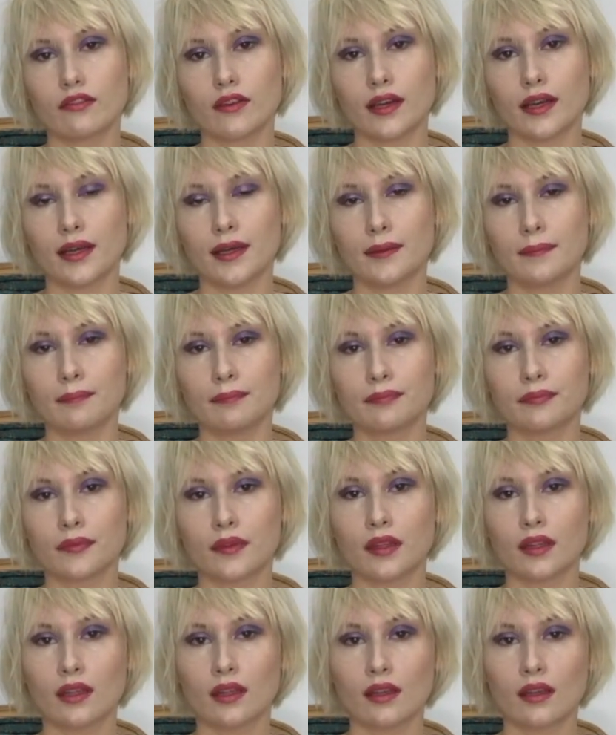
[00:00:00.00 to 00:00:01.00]

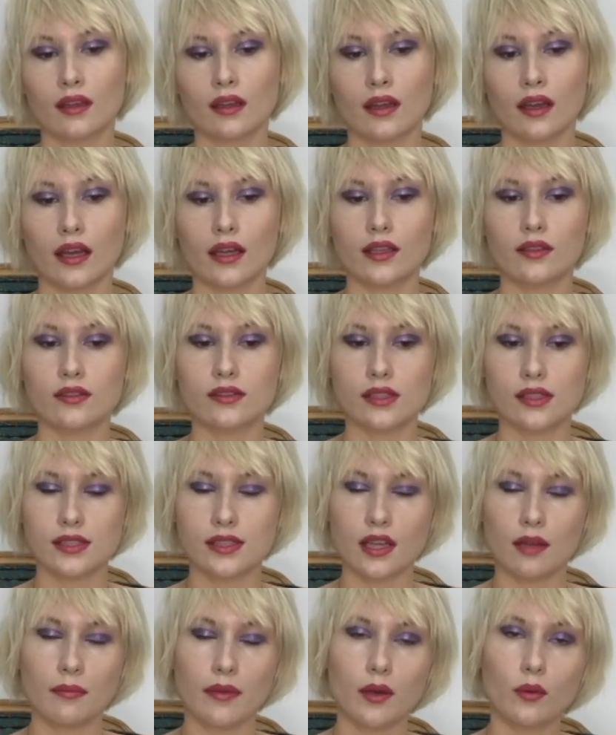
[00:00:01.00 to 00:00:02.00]
I used to
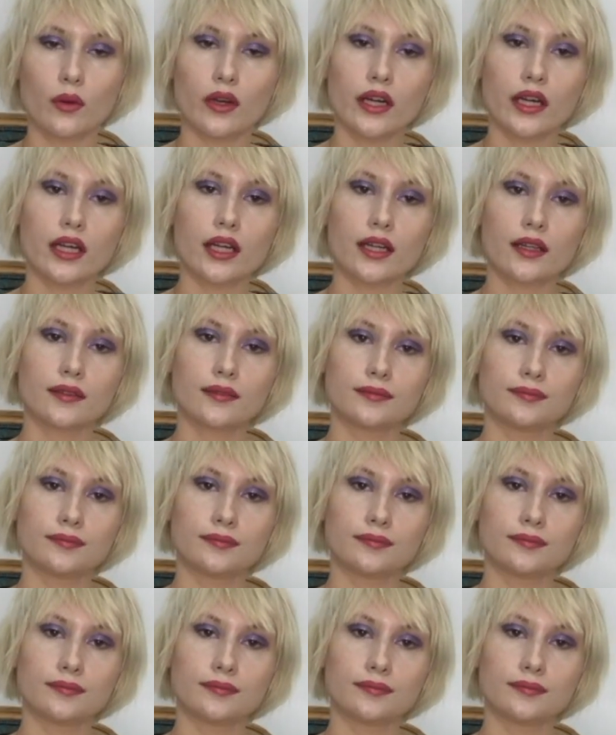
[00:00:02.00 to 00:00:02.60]
sell my work